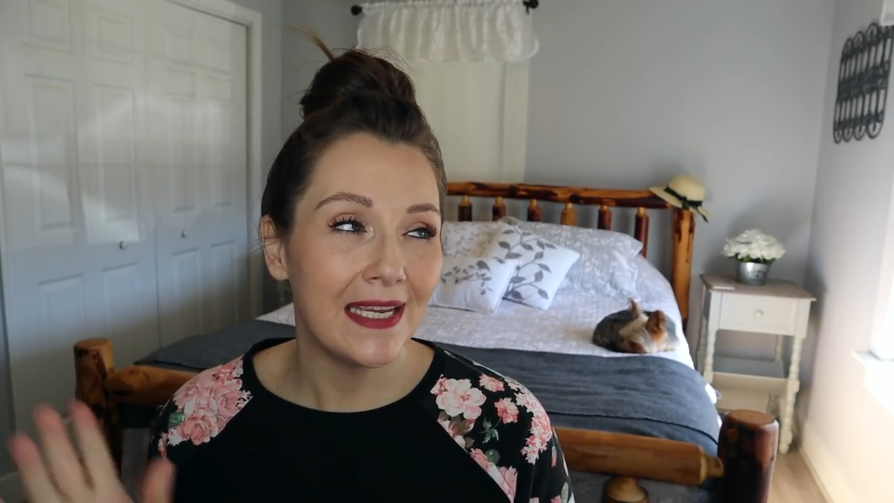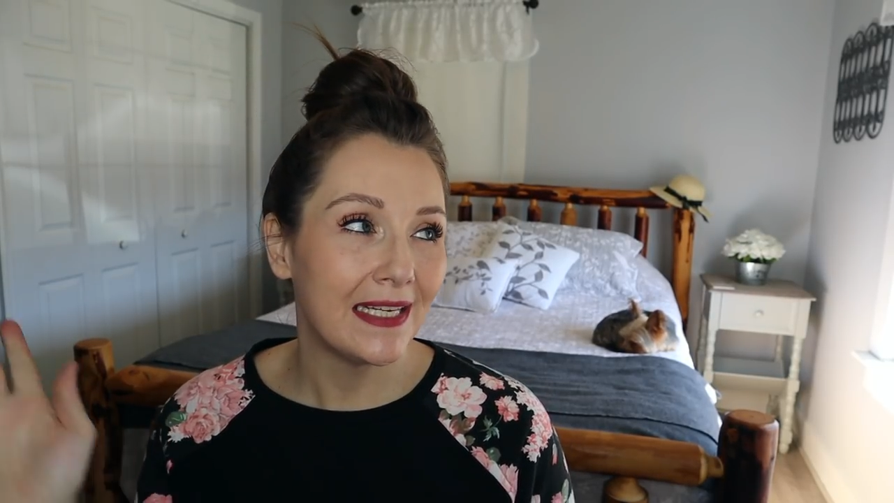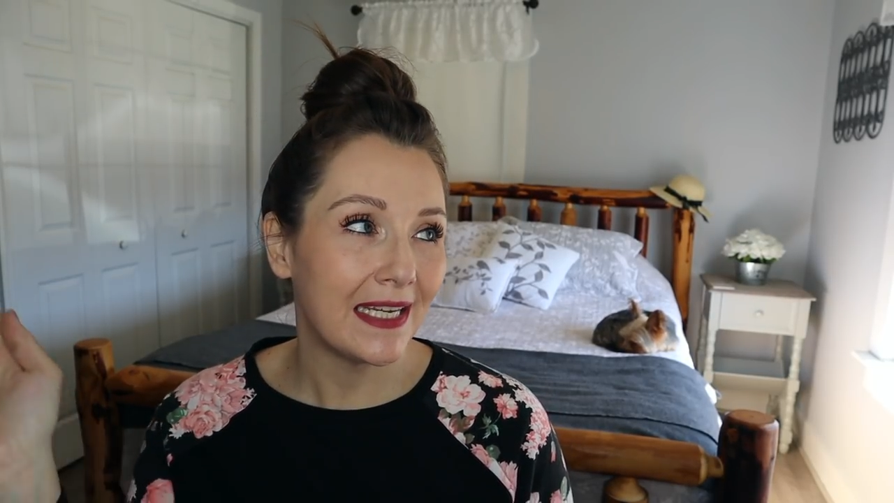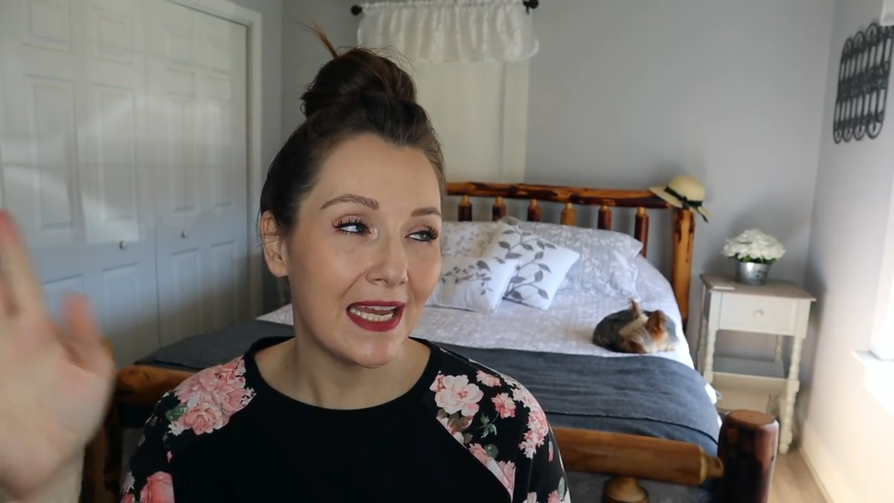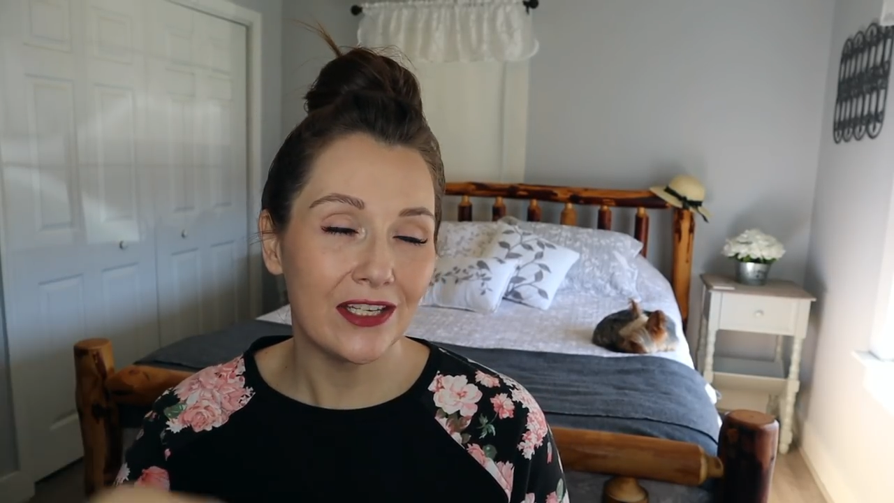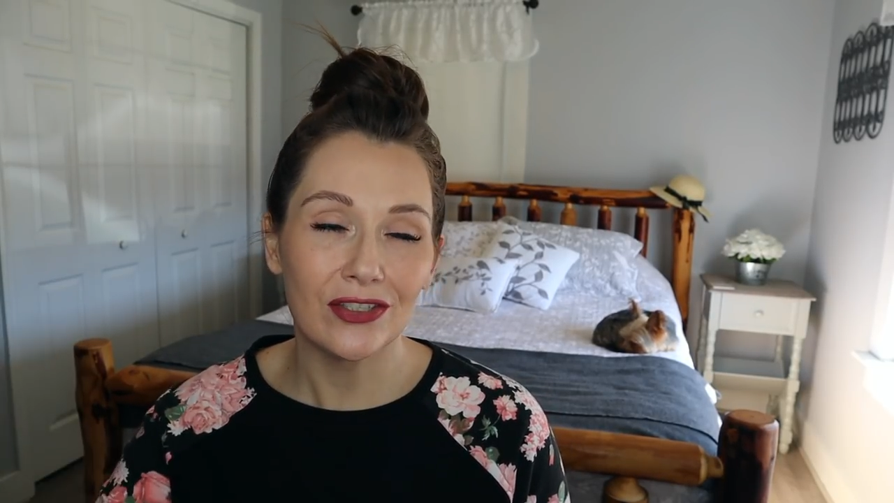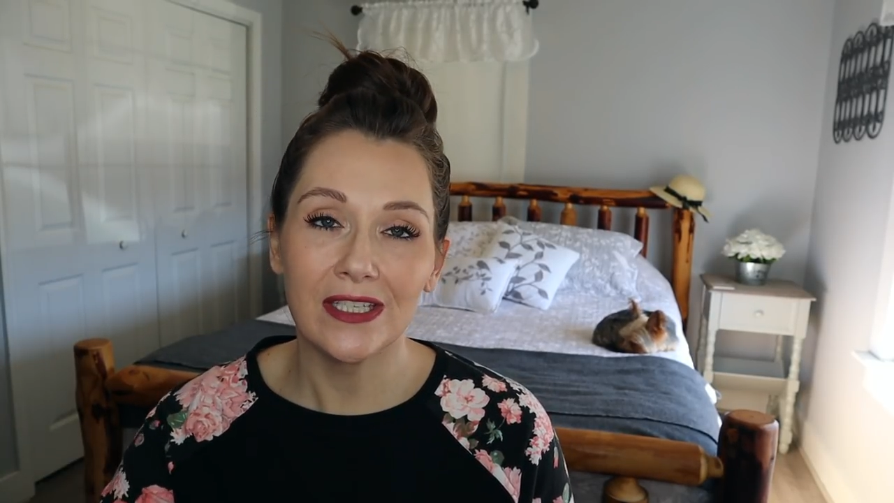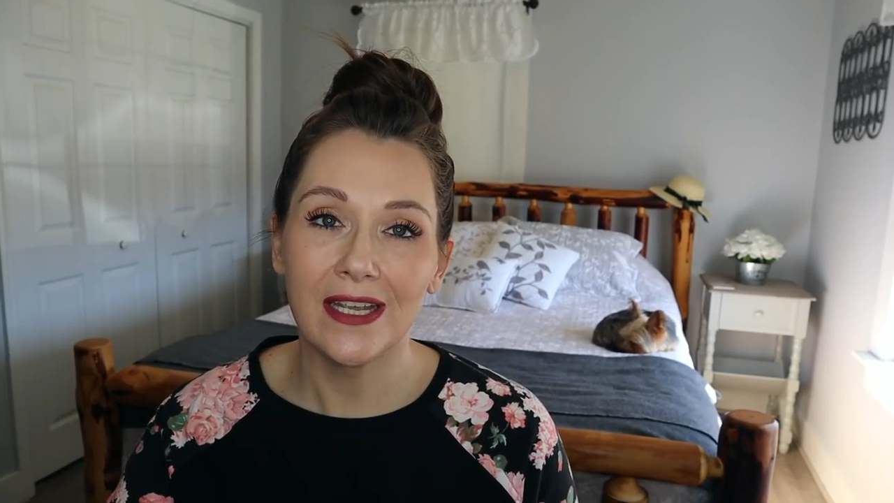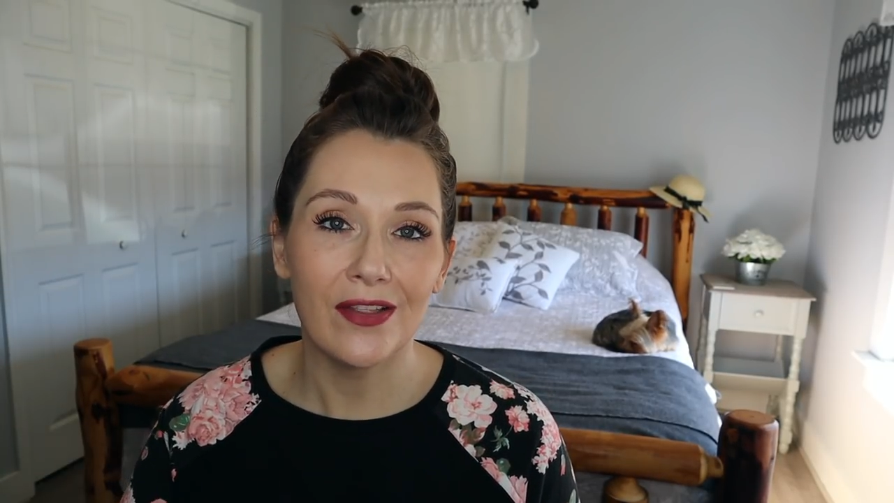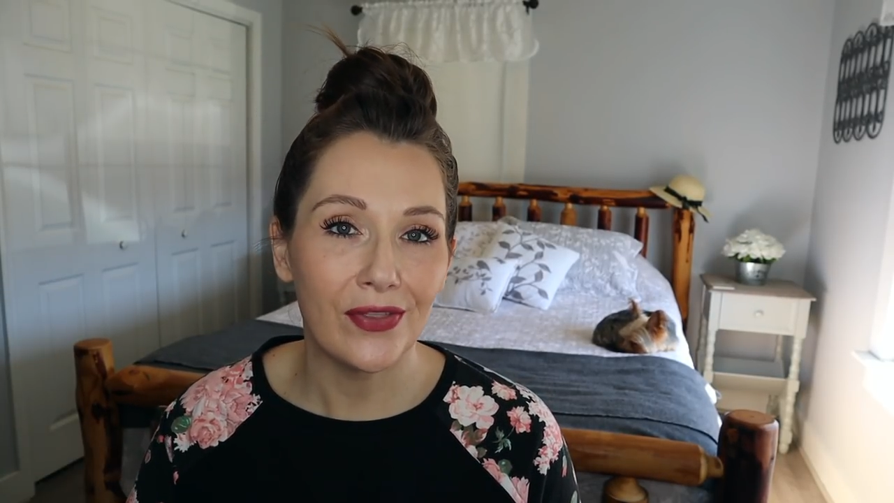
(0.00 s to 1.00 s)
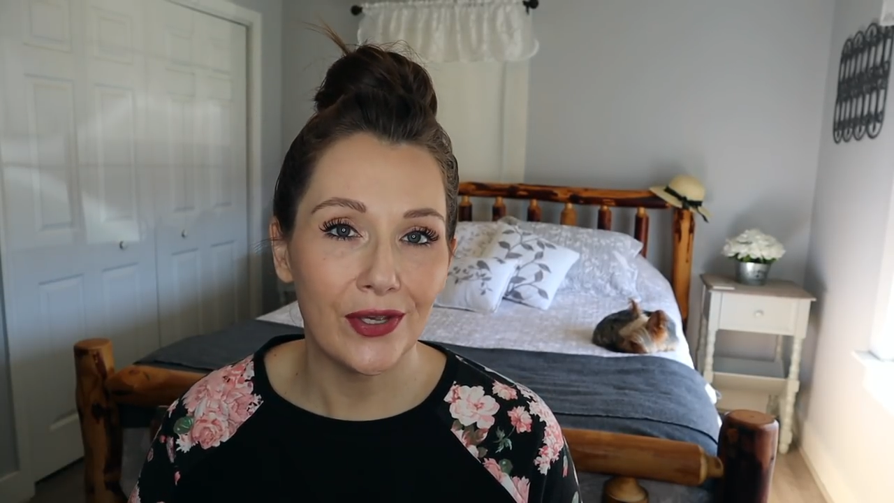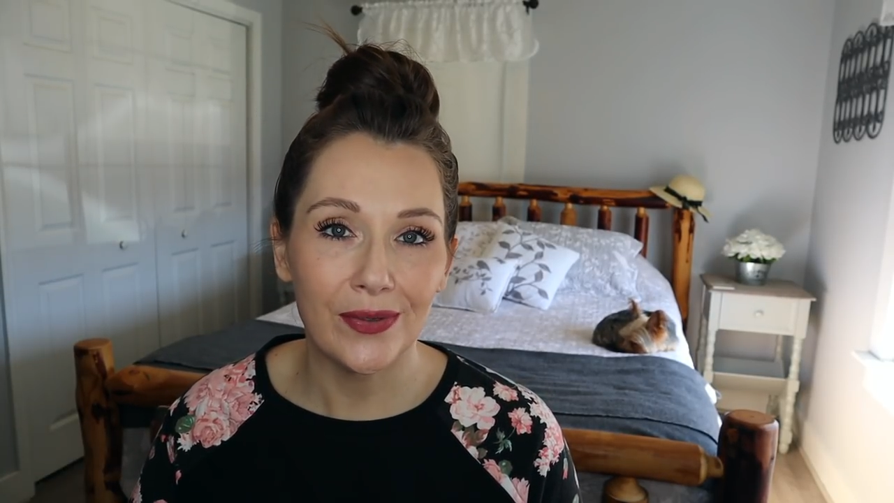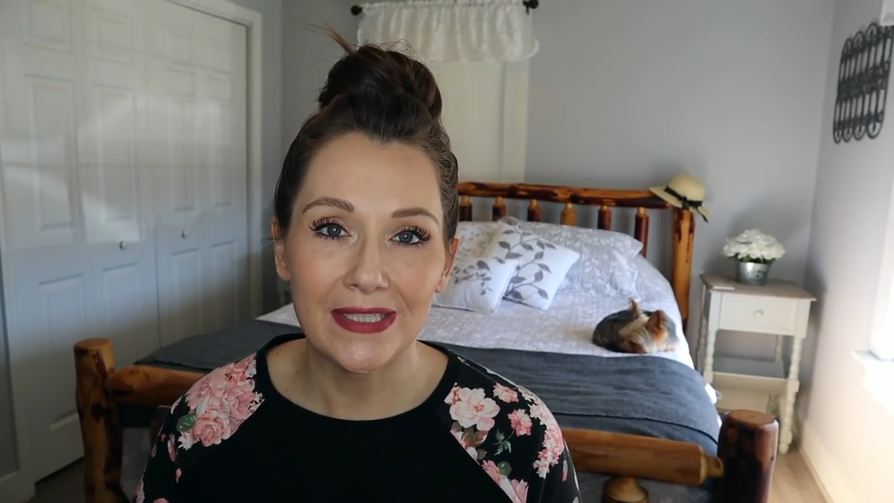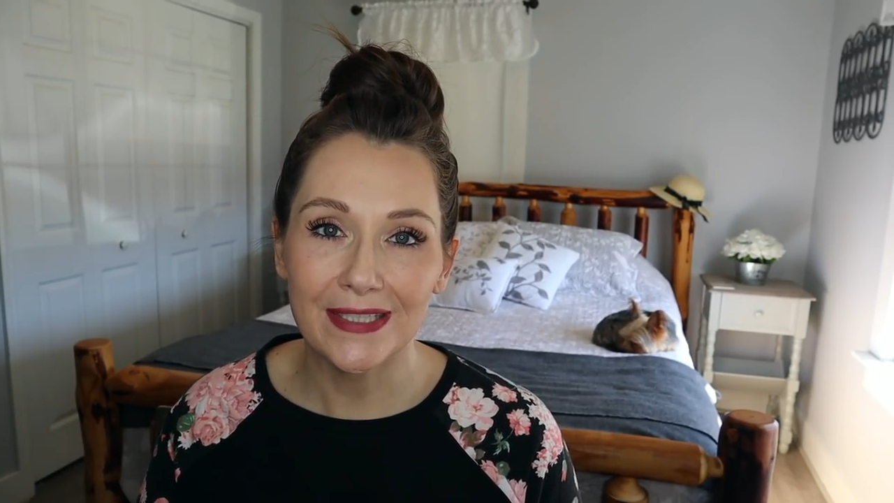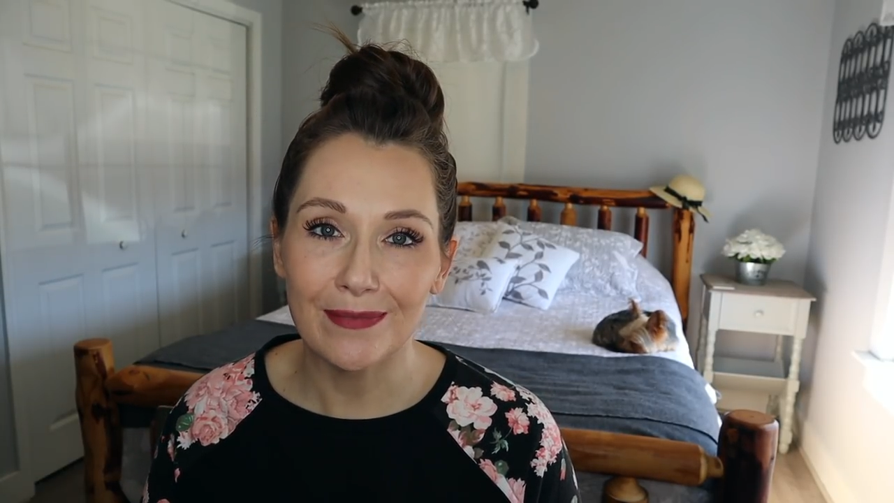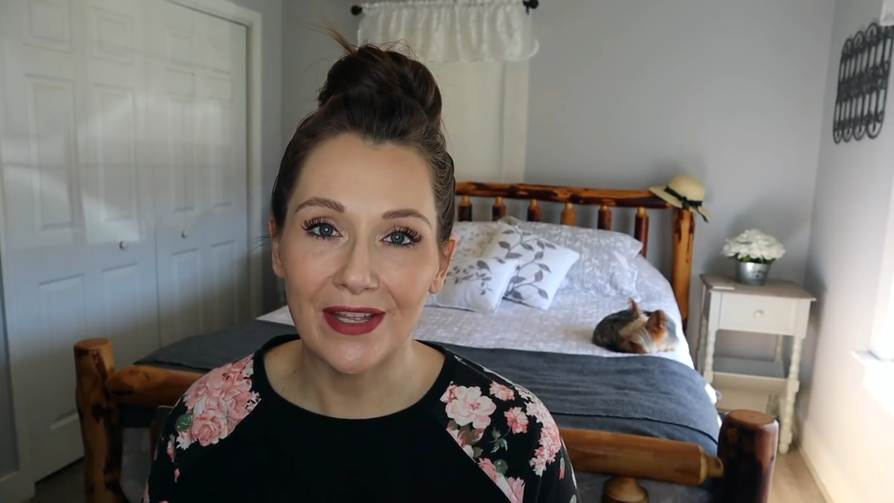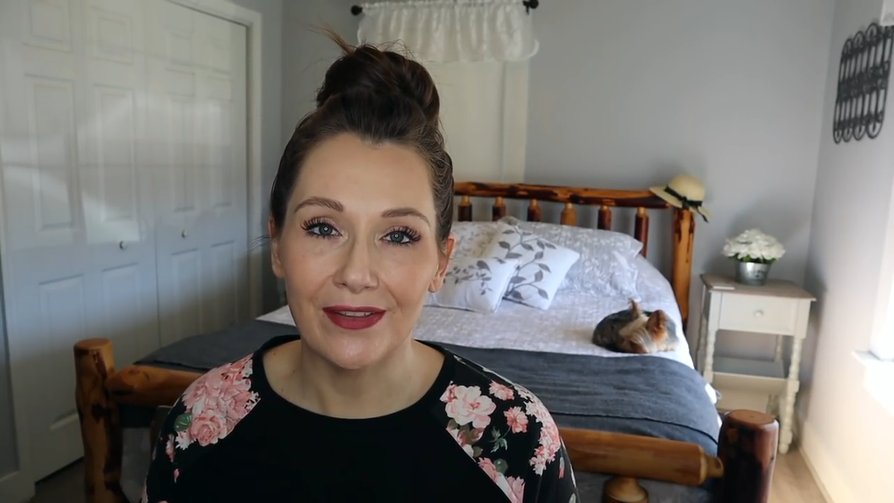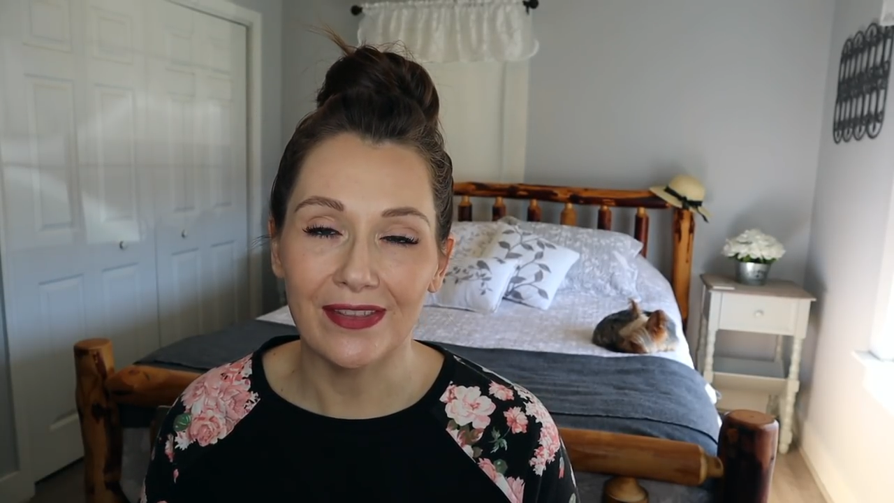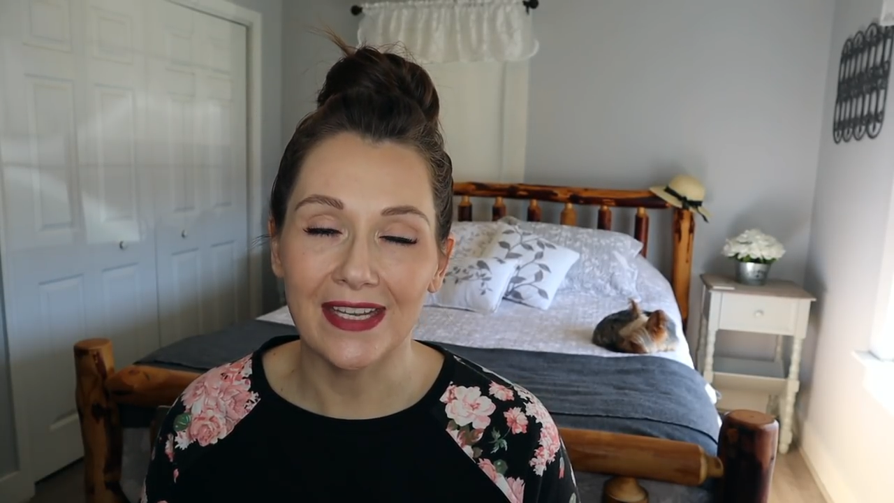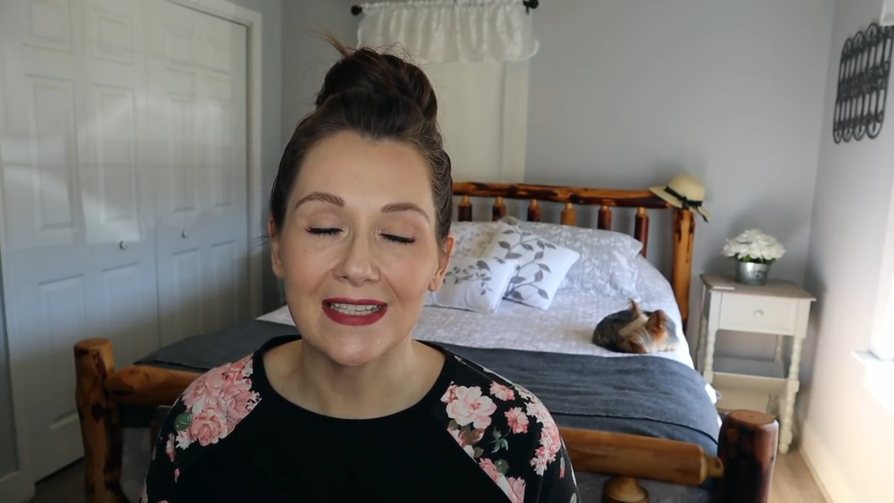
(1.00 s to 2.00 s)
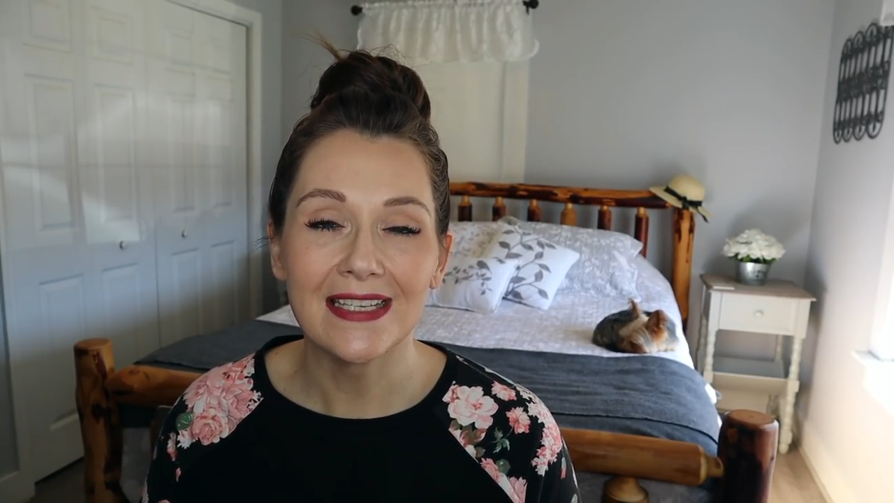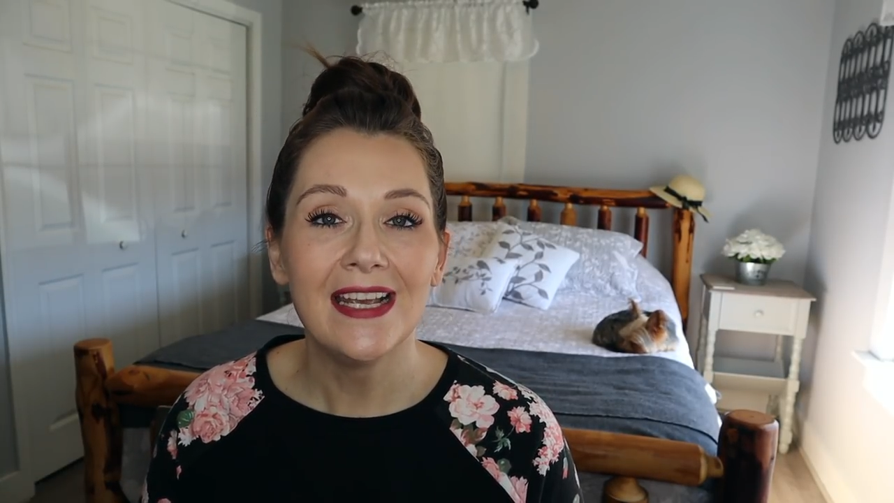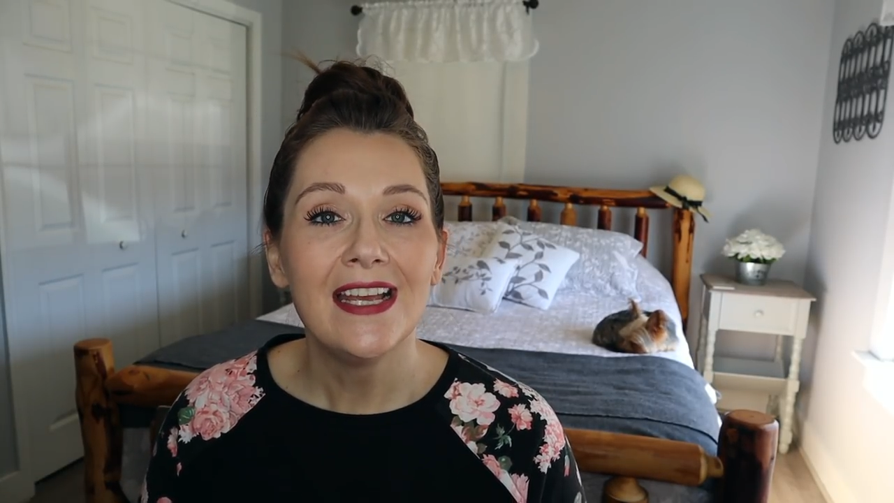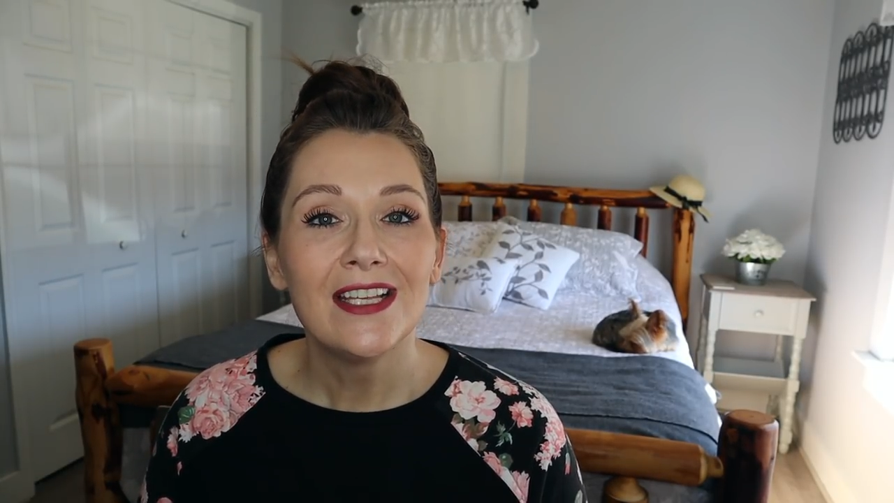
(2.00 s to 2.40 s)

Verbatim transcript: and occasionally I'll throw in some other things.